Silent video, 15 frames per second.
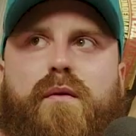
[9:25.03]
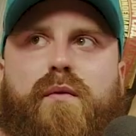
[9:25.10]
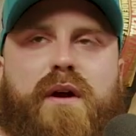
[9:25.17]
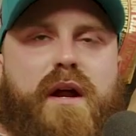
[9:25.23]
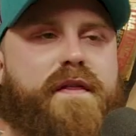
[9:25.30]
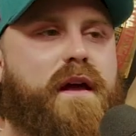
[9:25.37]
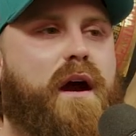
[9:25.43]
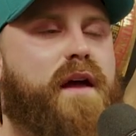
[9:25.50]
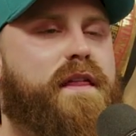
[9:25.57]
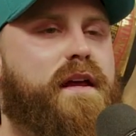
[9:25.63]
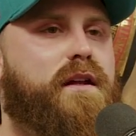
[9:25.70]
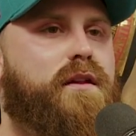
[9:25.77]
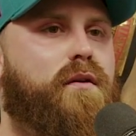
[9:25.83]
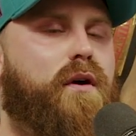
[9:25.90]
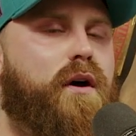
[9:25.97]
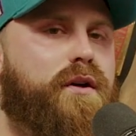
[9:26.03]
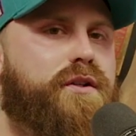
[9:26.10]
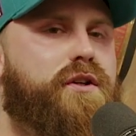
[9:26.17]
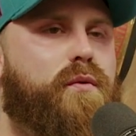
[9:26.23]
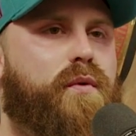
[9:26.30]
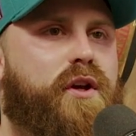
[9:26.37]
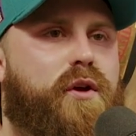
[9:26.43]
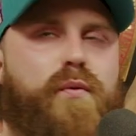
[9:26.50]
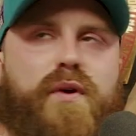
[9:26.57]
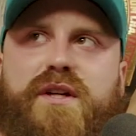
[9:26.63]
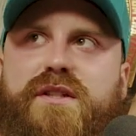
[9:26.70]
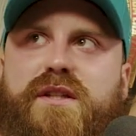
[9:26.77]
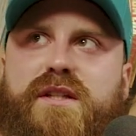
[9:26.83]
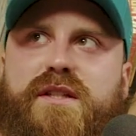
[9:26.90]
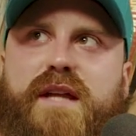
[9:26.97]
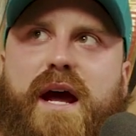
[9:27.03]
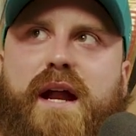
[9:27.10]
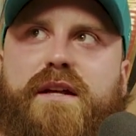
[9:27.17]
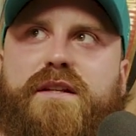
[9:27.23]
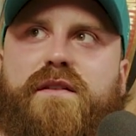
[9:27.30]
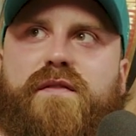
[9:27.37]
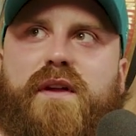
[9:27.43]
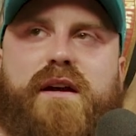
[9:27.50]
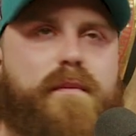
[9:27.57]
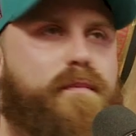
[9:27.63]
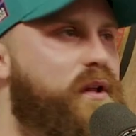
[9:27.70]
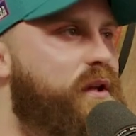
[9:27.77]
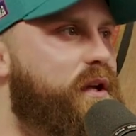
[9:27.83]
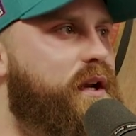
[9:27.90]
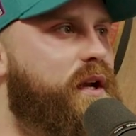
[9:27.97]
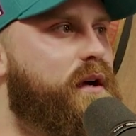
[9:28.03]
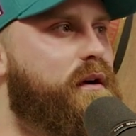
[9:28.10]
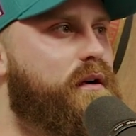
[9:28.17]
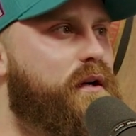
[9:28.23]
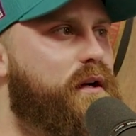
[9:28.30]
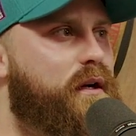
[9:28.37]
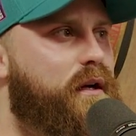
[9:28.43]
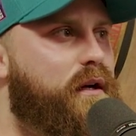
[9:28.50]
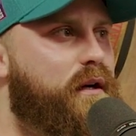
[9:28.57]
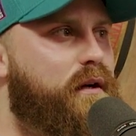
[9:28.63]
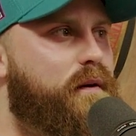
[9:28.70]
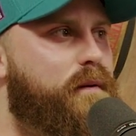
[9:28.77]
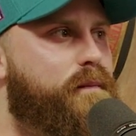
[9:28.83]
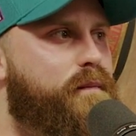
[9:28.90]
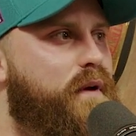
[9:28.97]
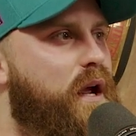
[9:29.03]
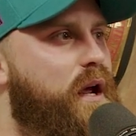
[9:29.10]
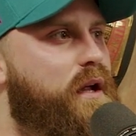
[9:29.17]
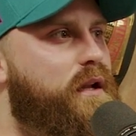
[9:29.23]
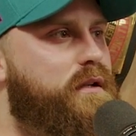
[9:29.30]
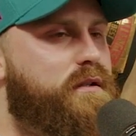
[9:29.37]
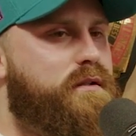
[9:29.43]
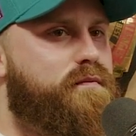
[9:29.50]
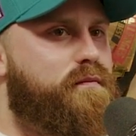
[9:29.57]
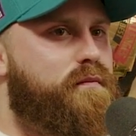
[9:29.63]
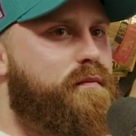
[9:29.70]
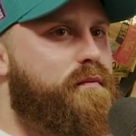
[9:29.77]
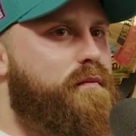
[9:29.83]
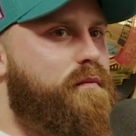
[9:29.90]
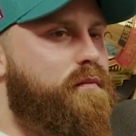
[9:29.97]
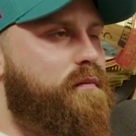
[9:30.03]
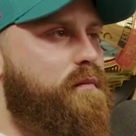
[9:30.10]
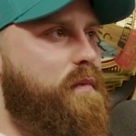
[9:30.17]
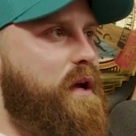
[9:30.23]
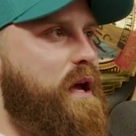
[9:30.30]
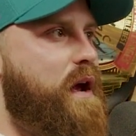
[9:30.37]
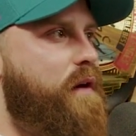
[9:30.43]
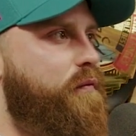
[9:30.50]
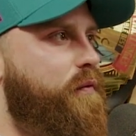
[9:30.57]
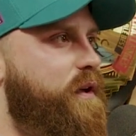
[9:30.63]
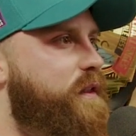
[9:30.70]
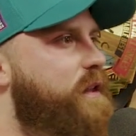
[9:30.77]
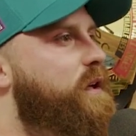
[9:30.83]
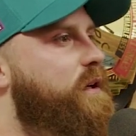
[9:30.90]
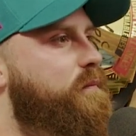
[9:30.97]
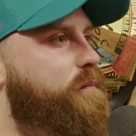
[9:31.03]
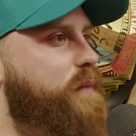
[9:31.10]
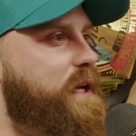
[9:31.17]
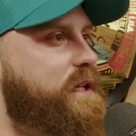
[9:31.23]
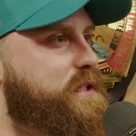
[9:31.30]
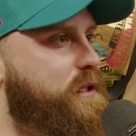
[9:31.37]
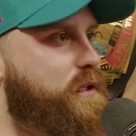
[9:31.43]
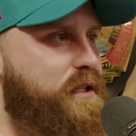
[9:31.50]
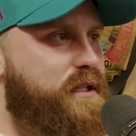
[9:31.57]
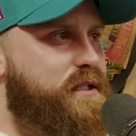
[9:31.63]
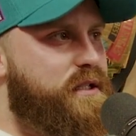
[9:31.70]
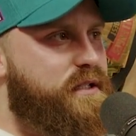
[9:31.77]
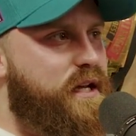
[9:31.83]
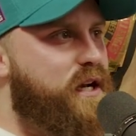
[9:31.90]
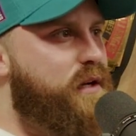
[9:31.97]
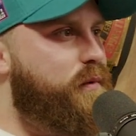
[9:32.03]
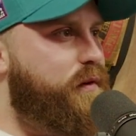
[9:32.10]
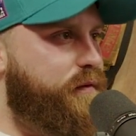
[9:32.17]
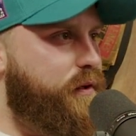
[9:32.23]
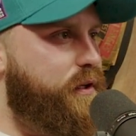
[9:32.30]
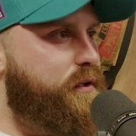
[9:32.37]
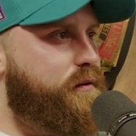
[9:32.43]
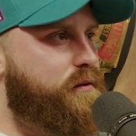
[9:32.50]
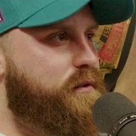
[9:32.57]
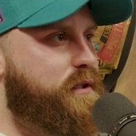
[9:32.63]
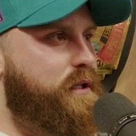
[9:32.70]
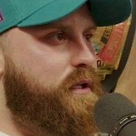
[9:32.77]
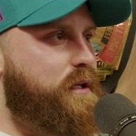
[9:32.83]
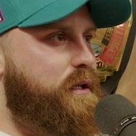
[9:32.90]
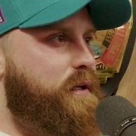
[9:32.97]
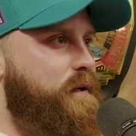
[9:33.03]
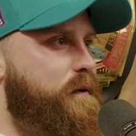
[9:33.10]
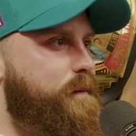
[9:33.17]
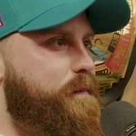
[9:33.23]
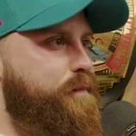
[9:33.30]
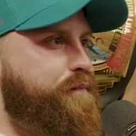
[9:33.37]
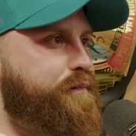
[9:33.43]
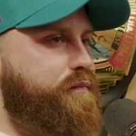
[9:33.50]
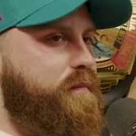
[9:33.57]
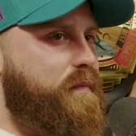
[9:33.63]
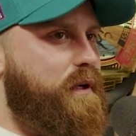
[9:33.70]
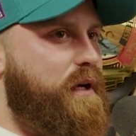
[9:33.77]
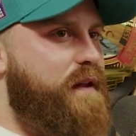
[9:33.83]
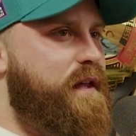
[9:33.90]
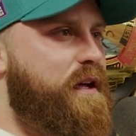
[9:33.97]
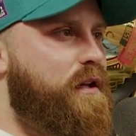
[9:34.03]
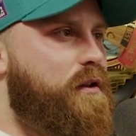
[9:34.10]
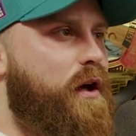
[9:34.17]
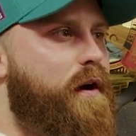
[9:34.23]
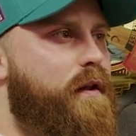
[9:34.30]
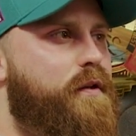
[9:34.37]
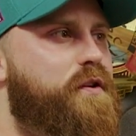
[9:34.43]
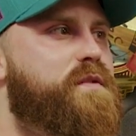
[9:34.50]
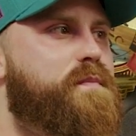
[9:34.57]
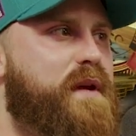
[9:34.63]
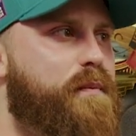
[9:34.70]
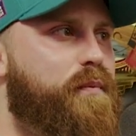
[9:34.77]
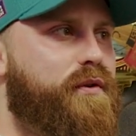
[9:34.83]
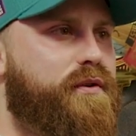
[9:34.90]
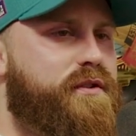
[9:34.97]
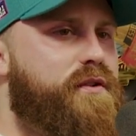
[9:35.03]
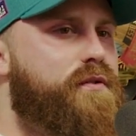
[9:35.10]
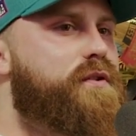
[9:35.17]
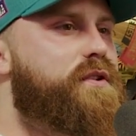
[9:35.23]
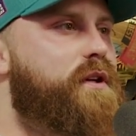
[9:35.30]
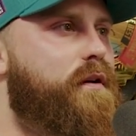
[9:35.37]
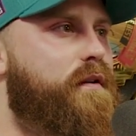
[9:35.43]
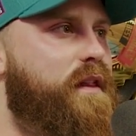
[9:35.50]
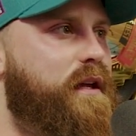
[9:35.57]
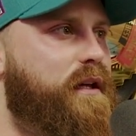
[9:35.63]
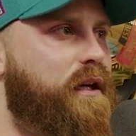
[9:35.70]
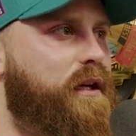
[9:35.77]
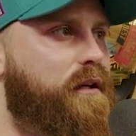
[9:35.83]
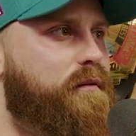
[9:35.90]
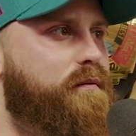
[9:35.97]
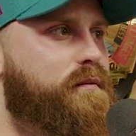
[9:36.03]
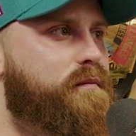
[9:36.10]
When I think though, also when you reach the status of like a billionaire and everything basically is attainable for you, I think a lot of those people do start thinking